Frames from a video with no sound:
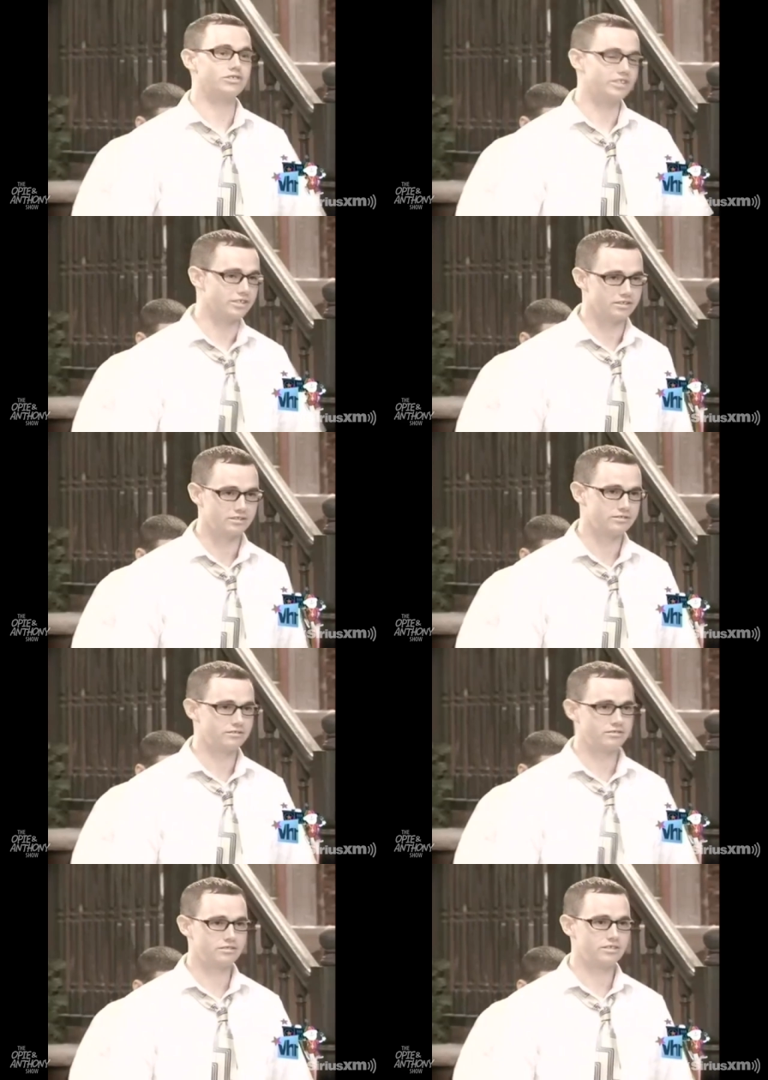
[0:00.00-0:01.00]
about what you did.
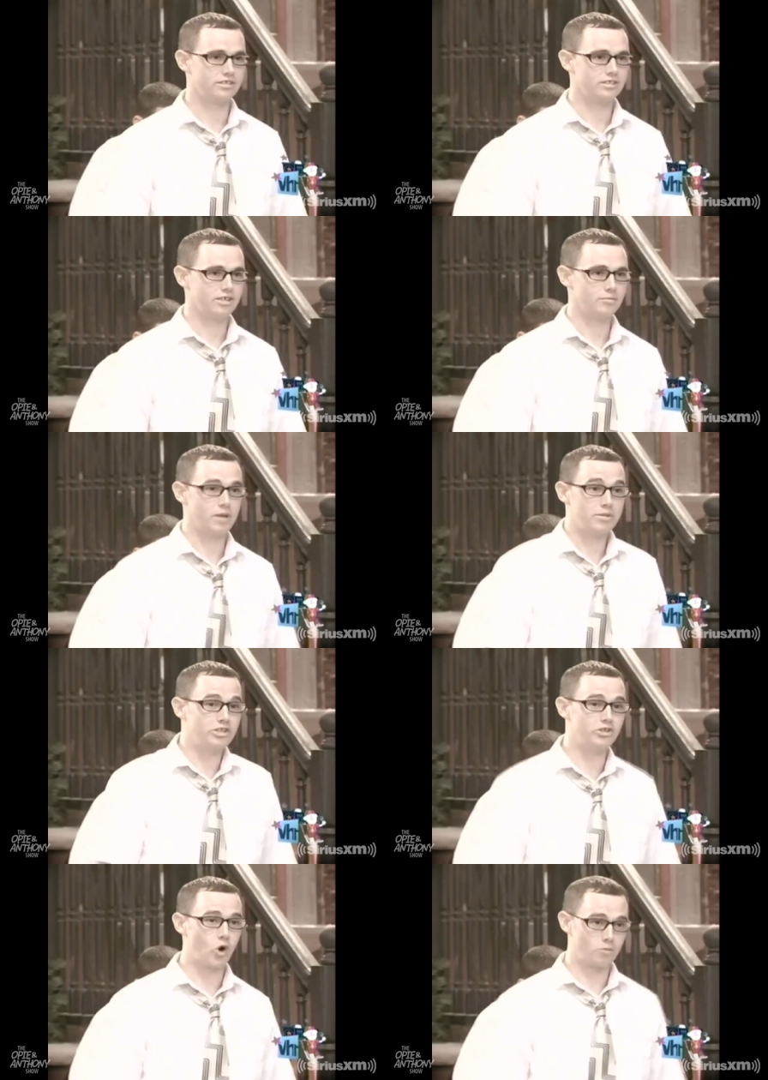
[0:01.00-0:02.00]
I mean,
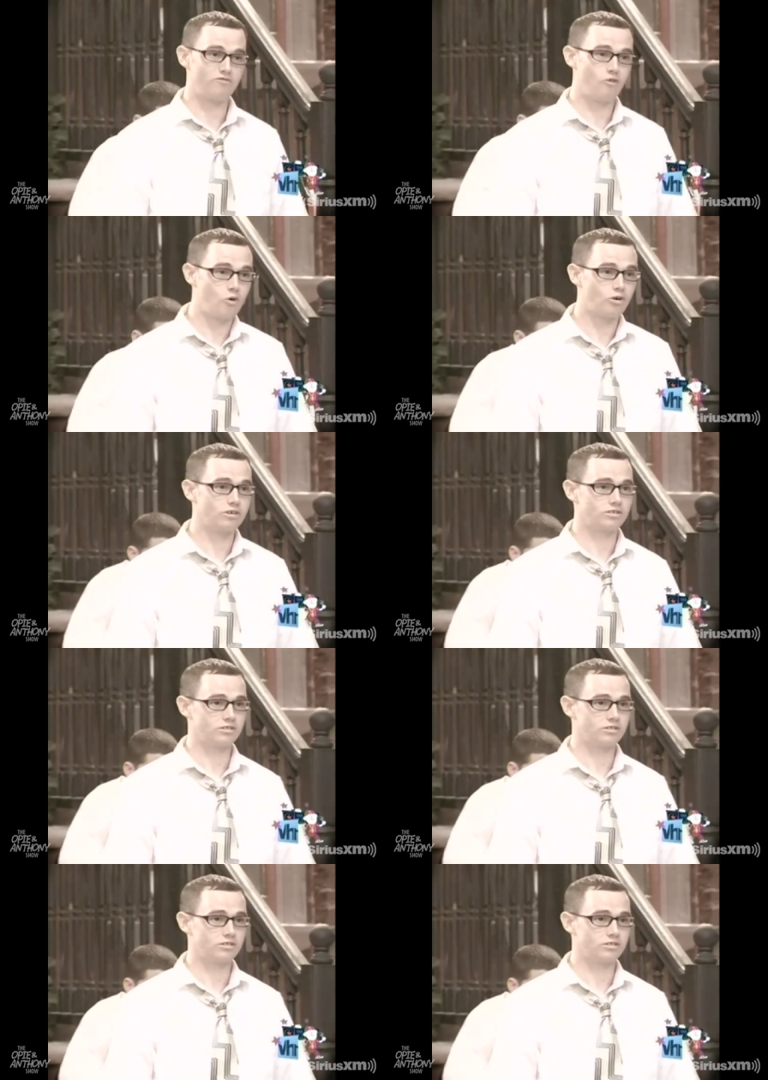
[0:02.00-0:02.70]
I've been to New York before.